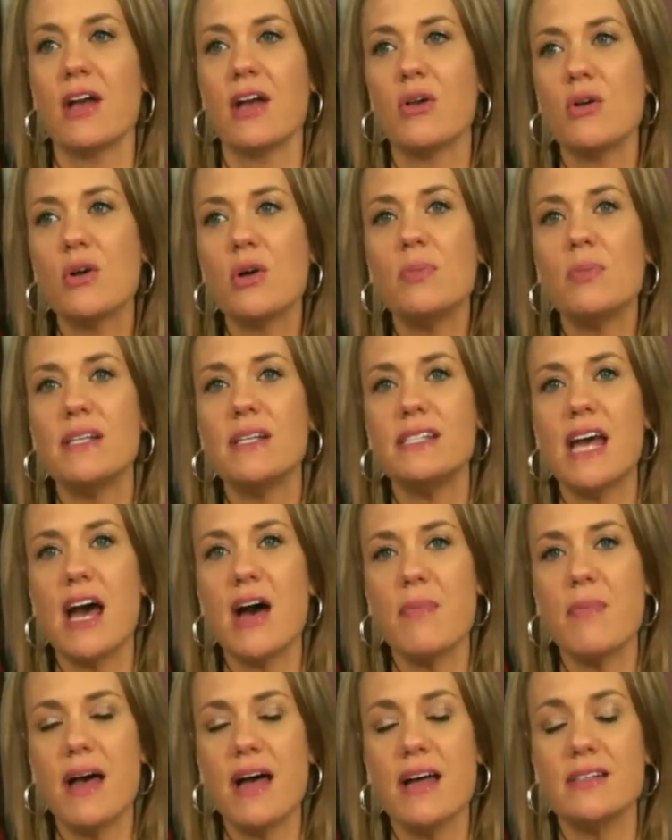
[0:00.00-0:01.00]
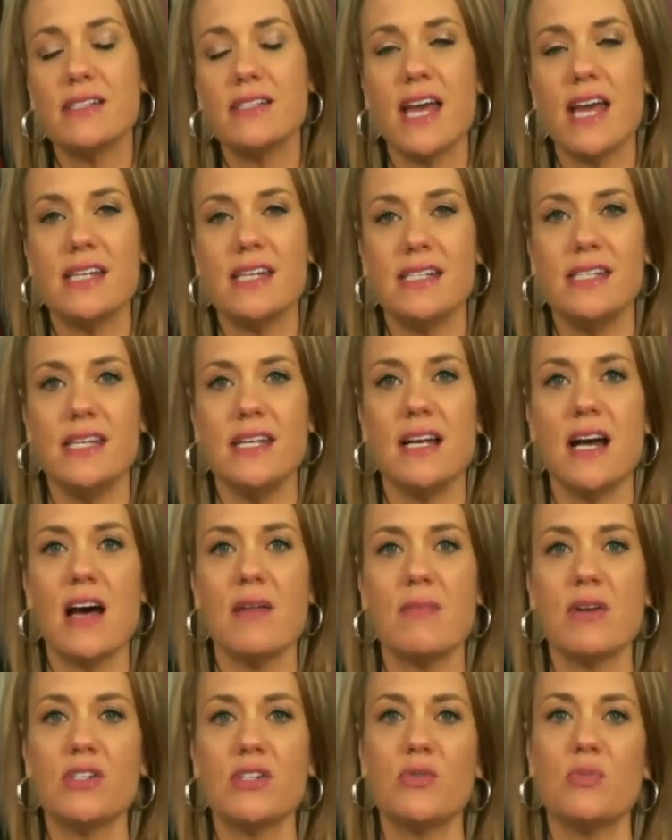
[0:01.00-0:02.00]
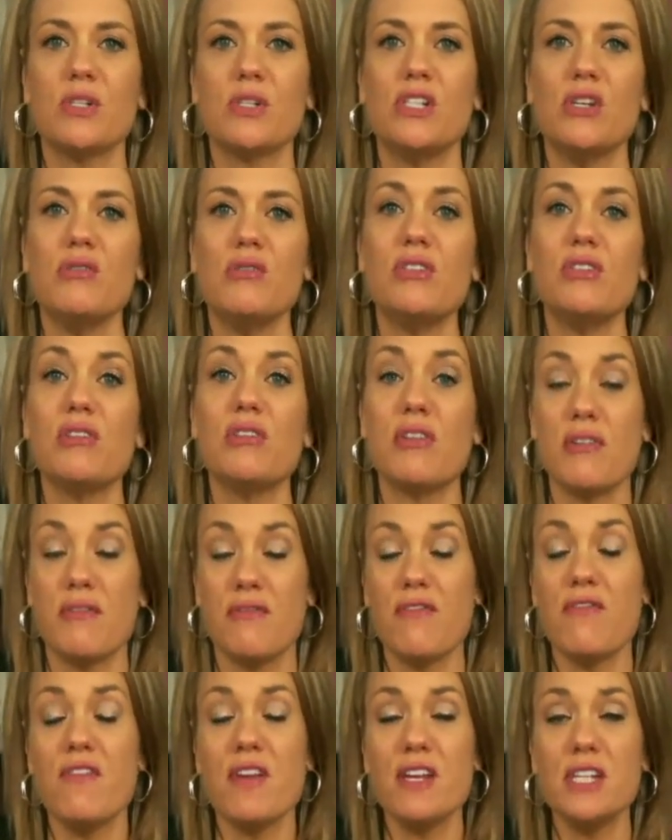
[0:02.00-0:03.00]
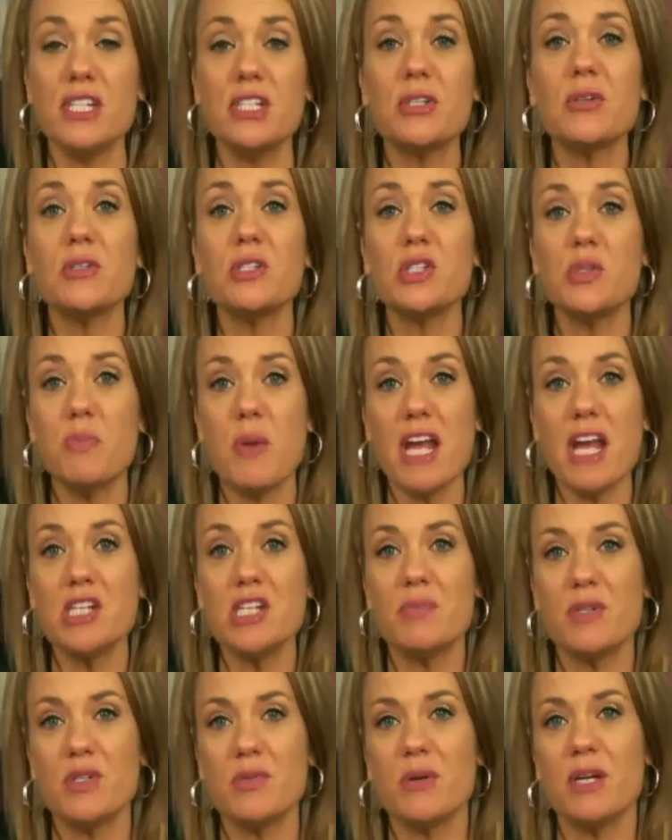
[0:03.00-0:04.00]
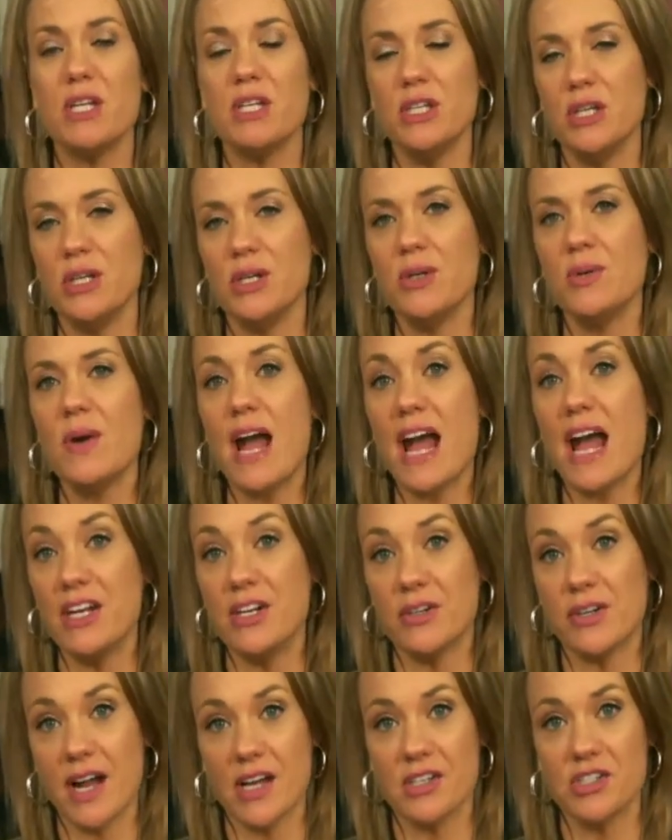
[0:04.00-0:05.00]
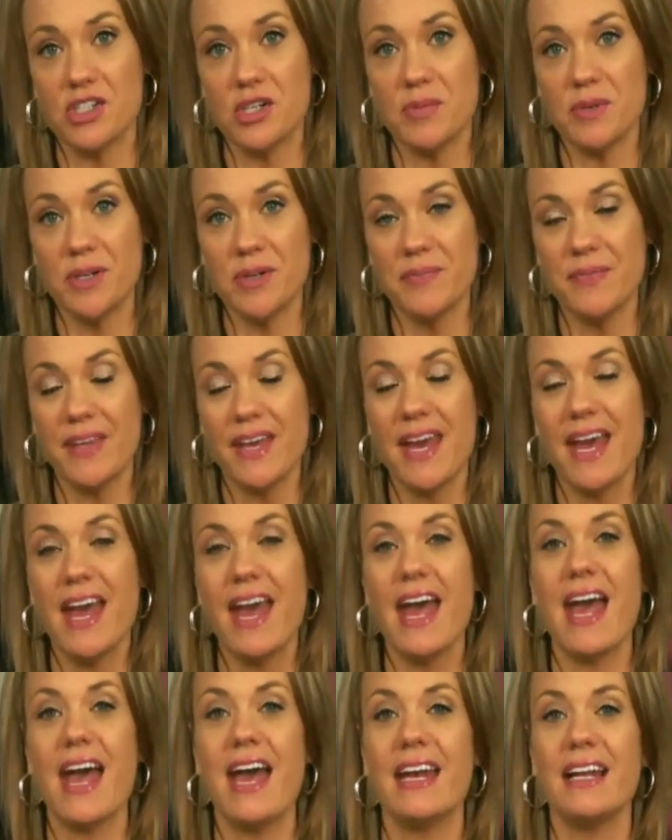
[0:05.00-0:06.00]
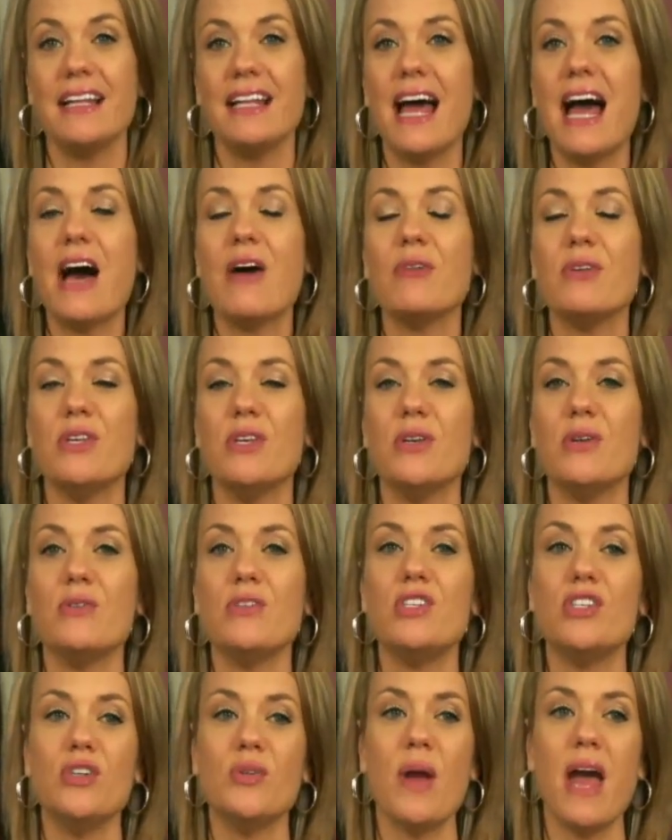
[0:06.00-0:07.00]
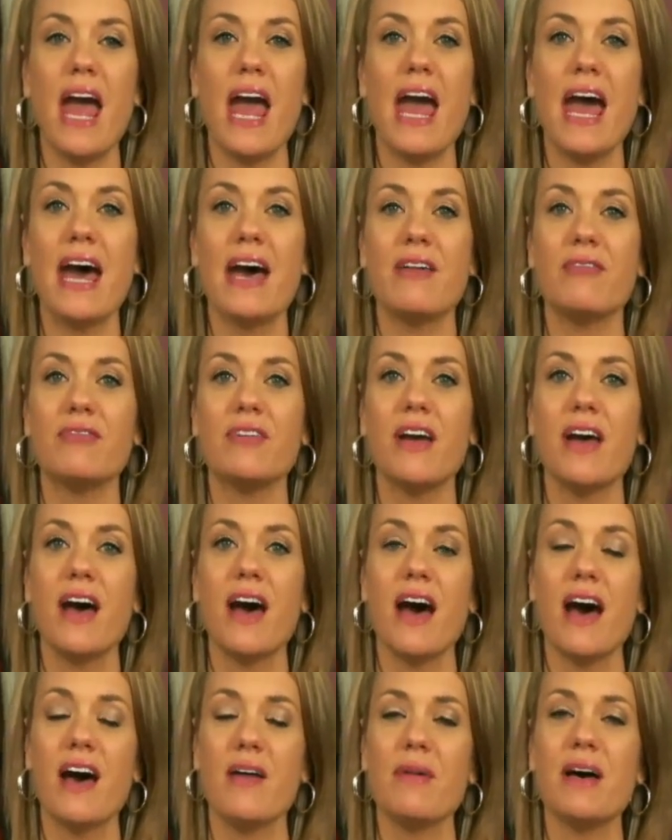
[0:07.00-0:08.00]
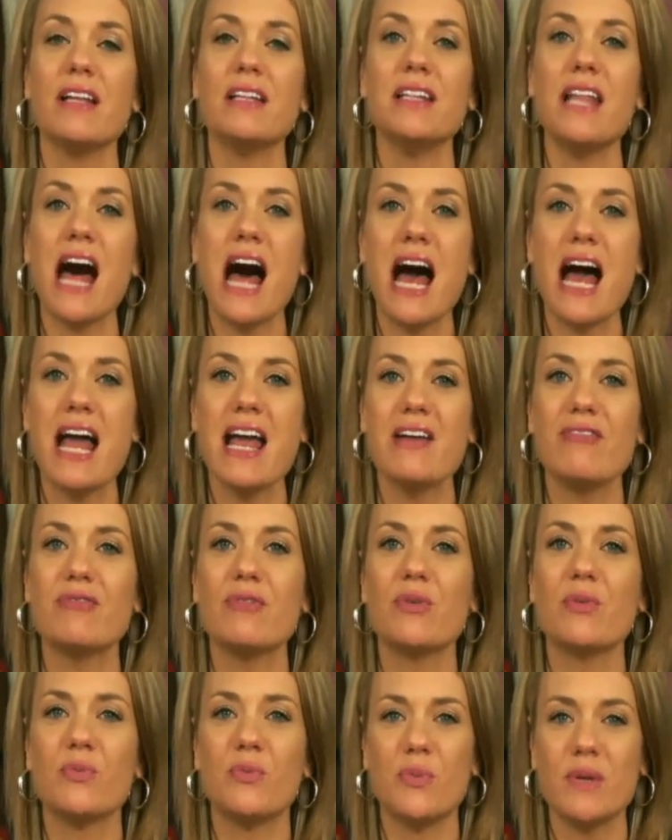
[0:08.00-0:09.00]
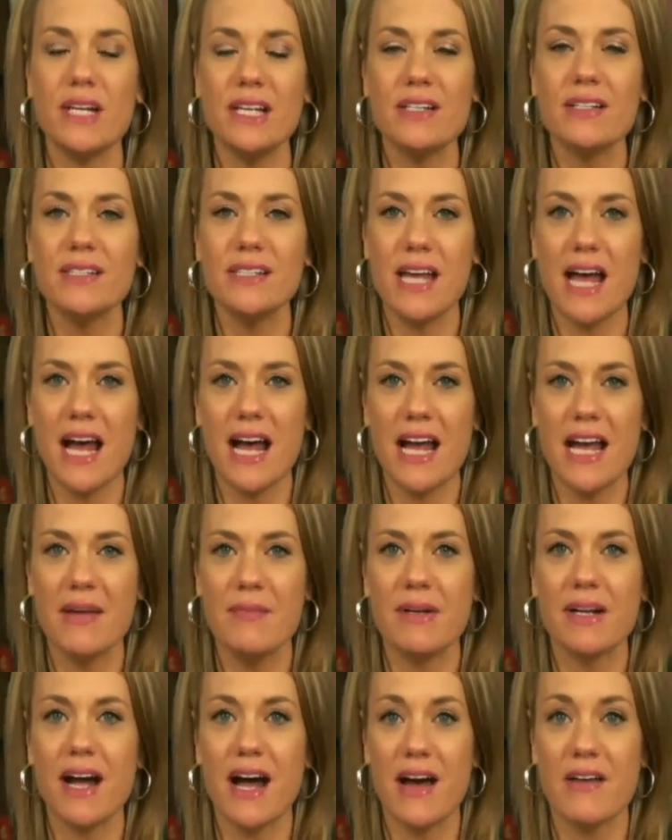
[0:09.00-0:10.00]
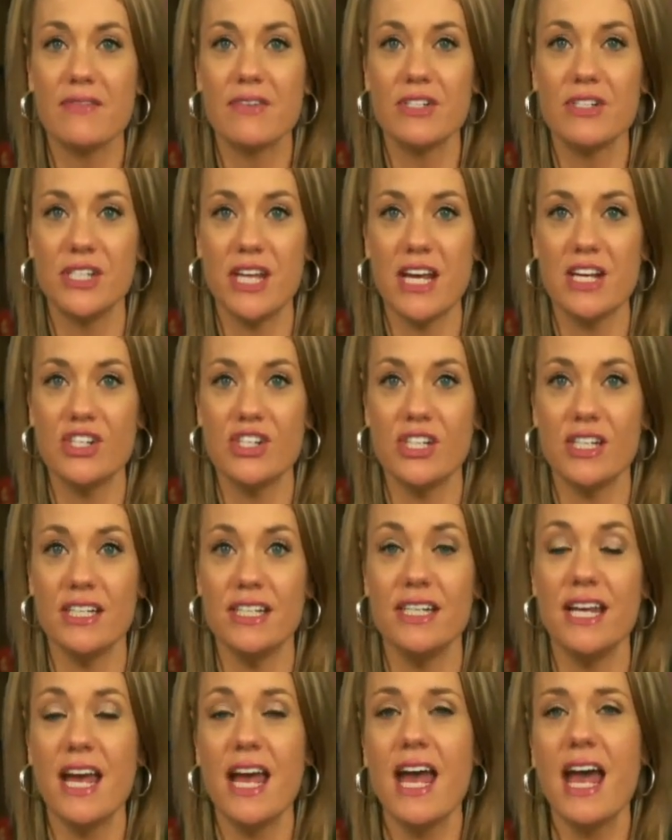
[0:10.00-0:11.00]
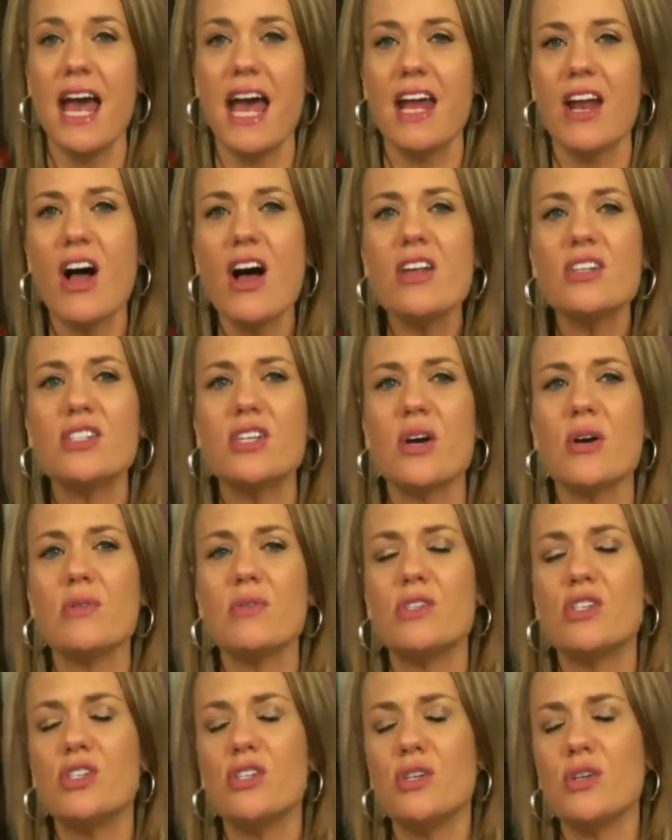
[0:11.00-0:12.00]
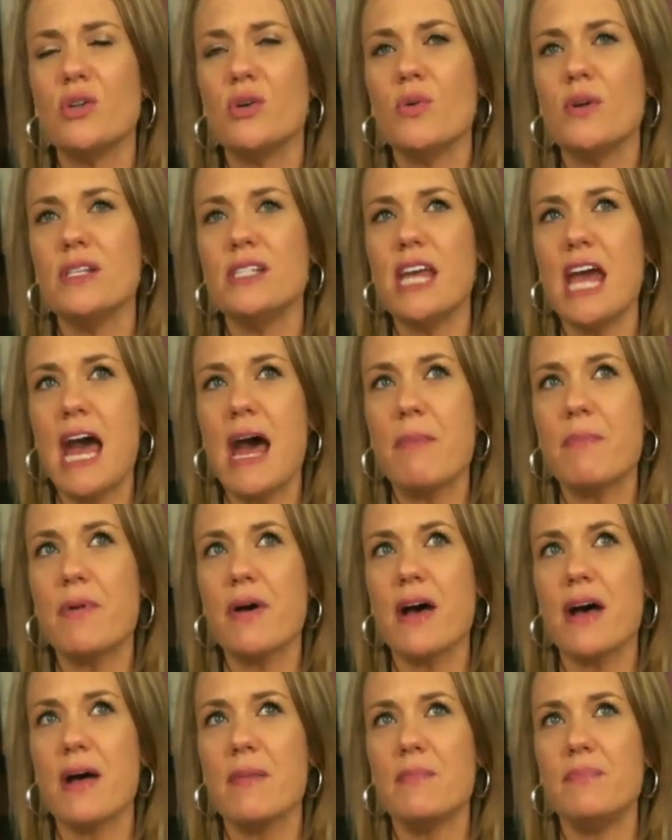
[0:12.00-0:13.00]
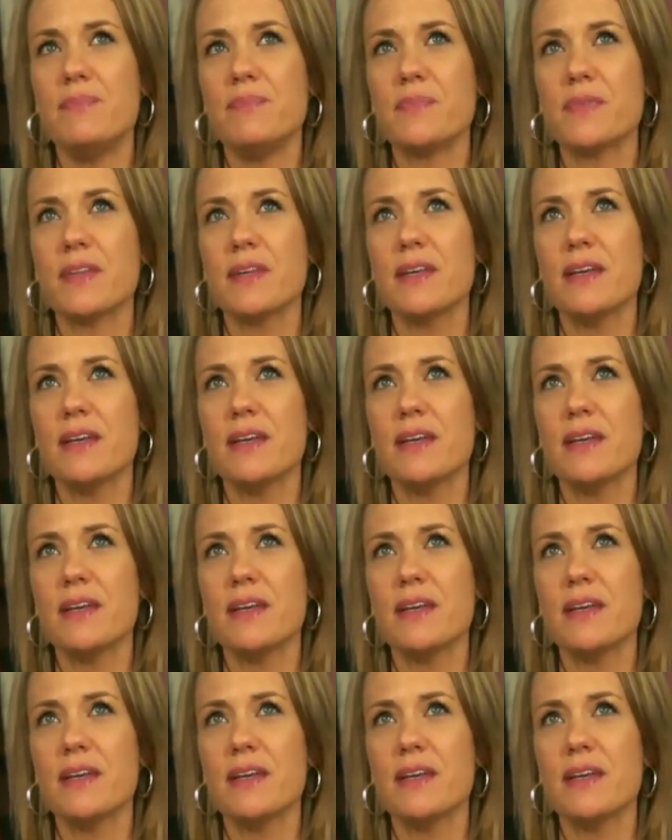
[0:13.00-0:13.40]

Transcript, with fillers: Google plus Helpouts and See-Commerce reduce the physical space between you and your customer and allow you to have um, a live, real-time conversation, and also to tap um,